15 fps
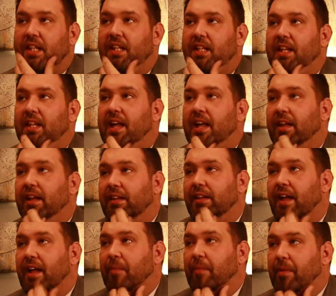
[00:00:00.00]
yeah,
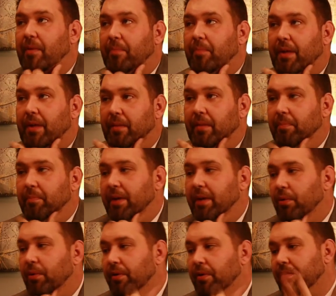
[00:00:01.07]
yeah. By by by
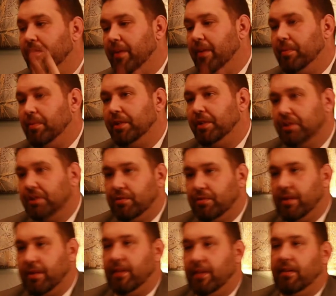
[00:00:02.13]
order of operations,
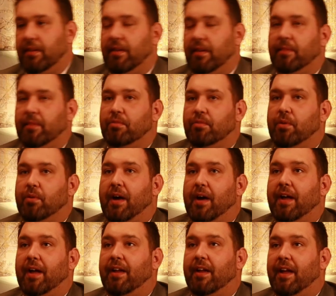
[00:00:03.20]
right? Yep. Um, so
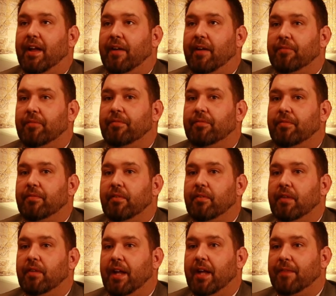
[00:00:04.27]
I have,
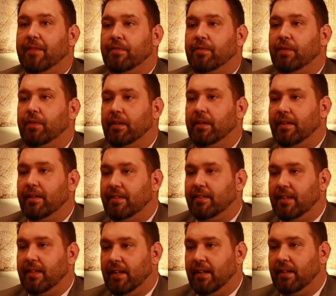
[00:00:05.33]
after realizing
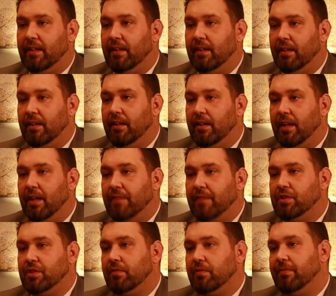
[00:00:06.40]
that, I've
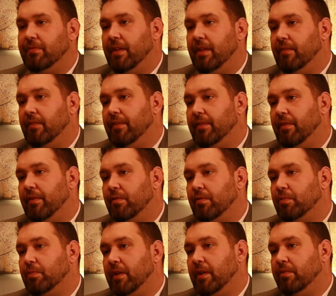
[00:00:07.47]
just felt very
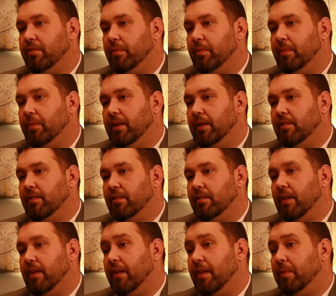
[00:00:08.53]
responsible because a
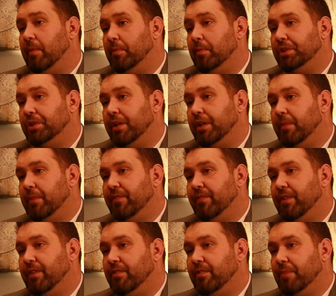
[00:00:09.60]
lot of people share my
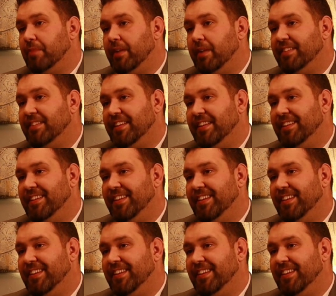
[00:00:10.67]
friend's mindset